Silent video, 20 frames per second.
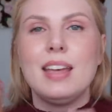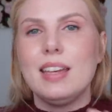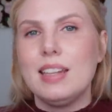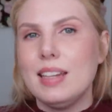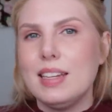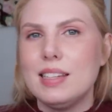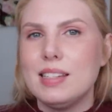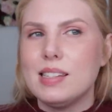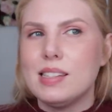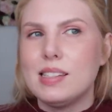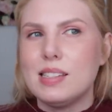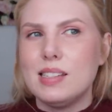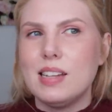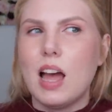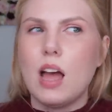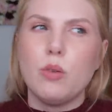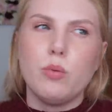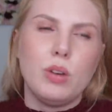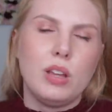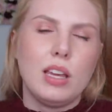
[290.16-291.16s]
it is
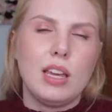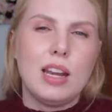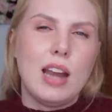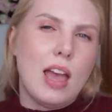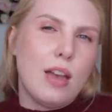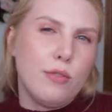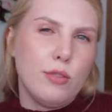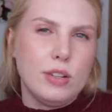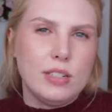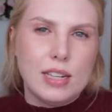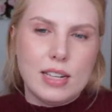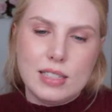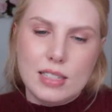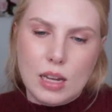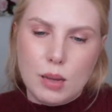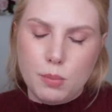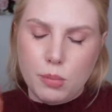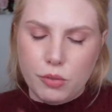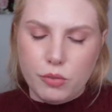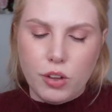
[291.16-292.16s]
not really an everyday
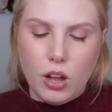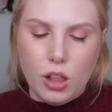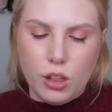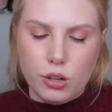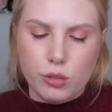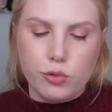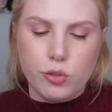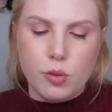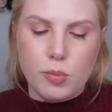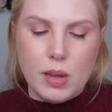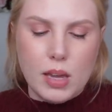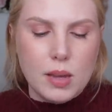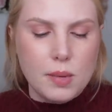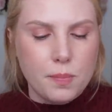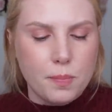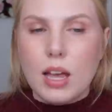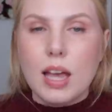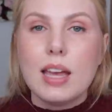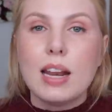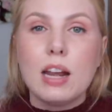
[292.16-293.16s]
type of color for me.
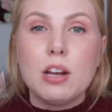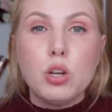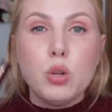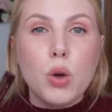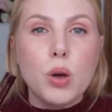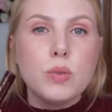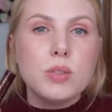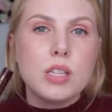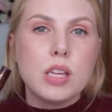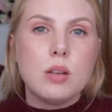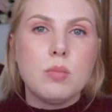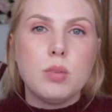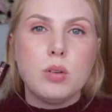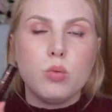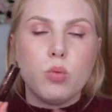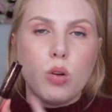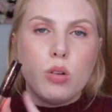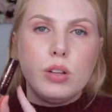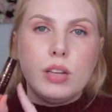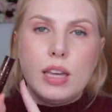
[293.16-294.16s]
And I knew I was going to be
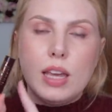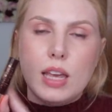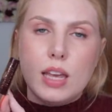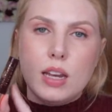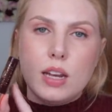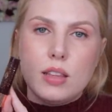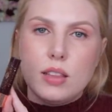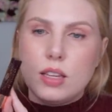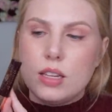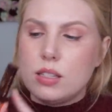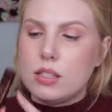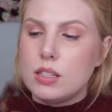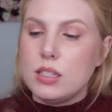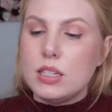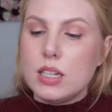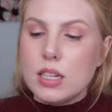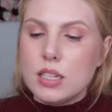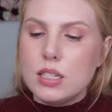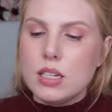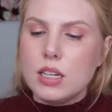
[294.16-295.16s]
rolling in this
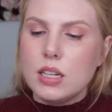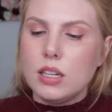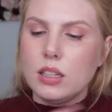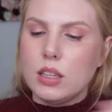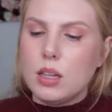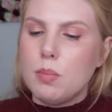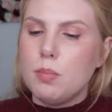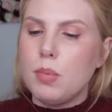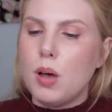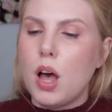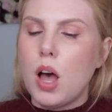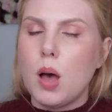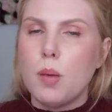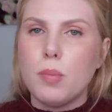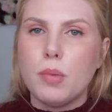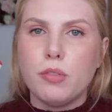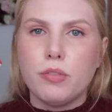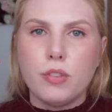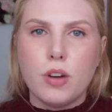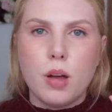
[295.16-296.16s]
tinted lip
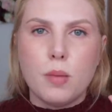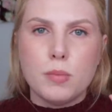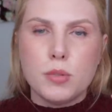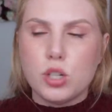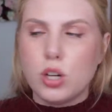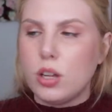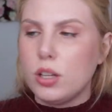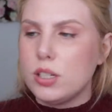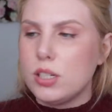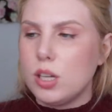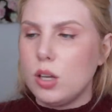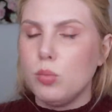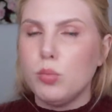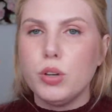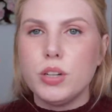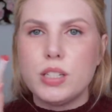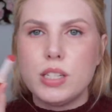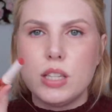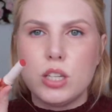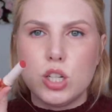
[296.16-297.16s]
balm from Charlotte
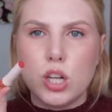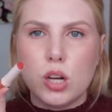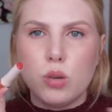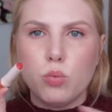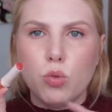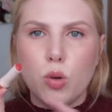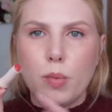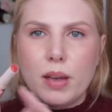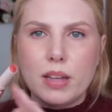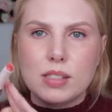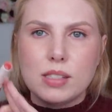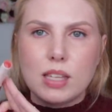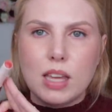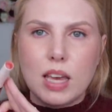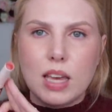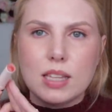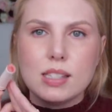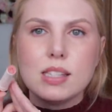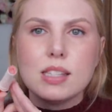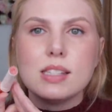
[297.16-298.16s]
Tilbury. It's in the shade Romance
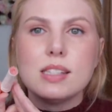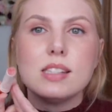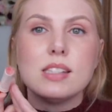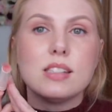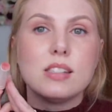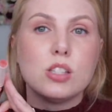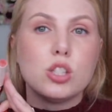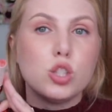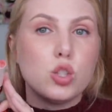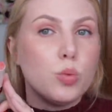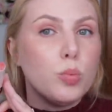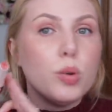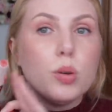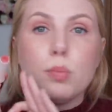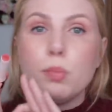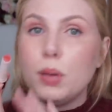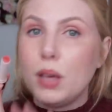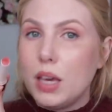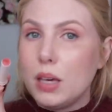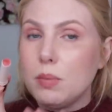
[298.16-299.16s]
Kiss. This is super
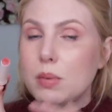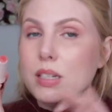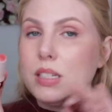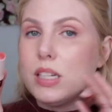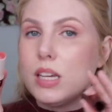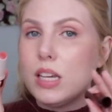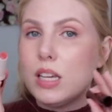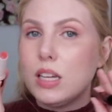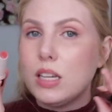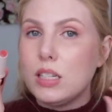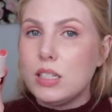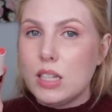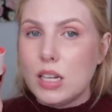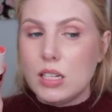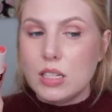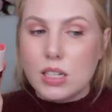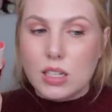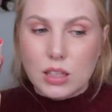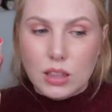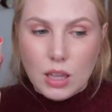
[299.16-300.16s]
pigmented
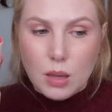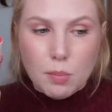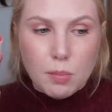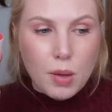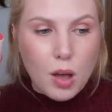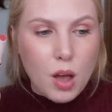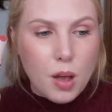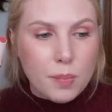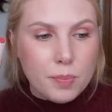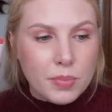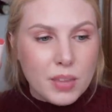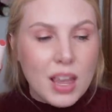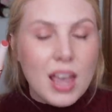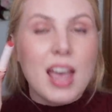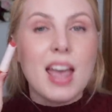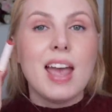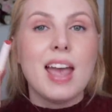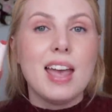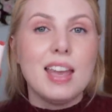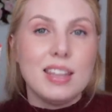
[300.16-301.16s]
tinted lip balm
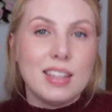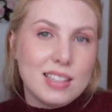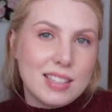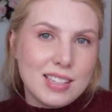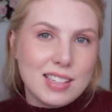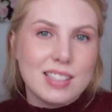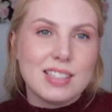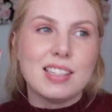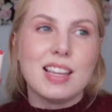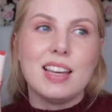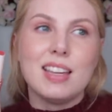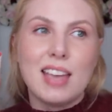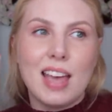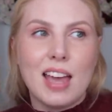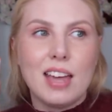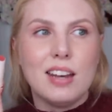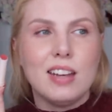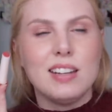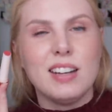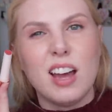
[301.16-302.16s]
and this is
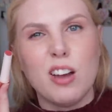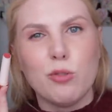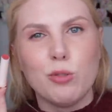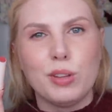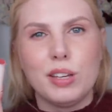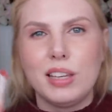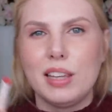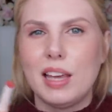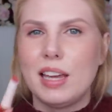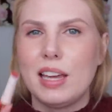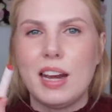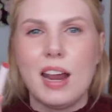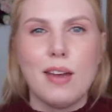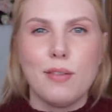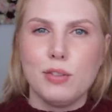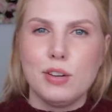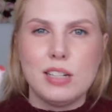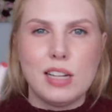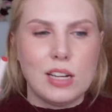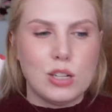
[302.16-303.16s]
again not really like an
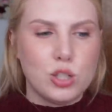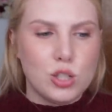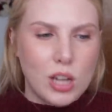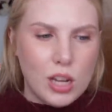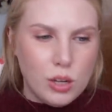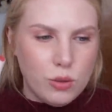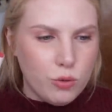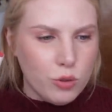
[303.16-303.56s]
everyday shade